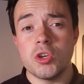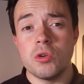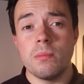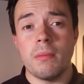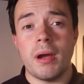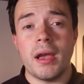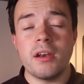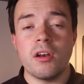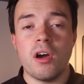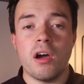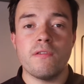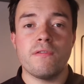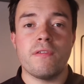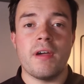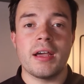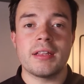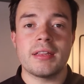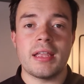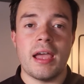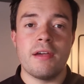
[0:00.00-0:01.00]
might not
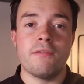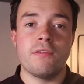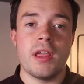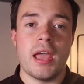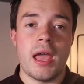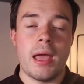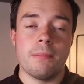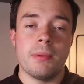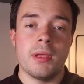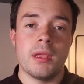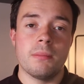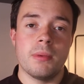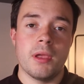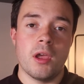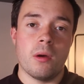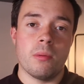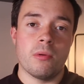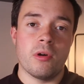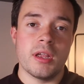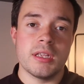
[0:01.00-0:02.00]
affect every Airbnb
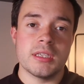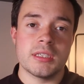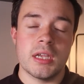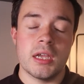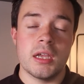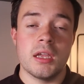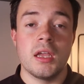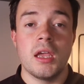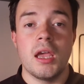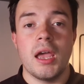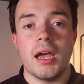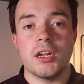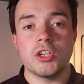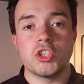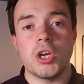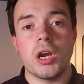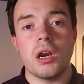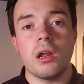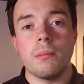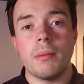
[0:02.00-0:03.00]
operator. A
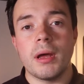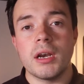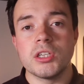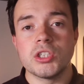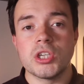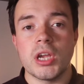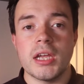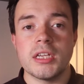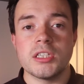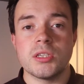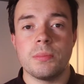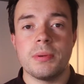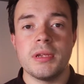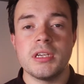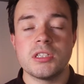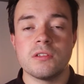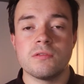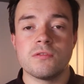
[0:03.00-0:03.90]
channel manager is a piece of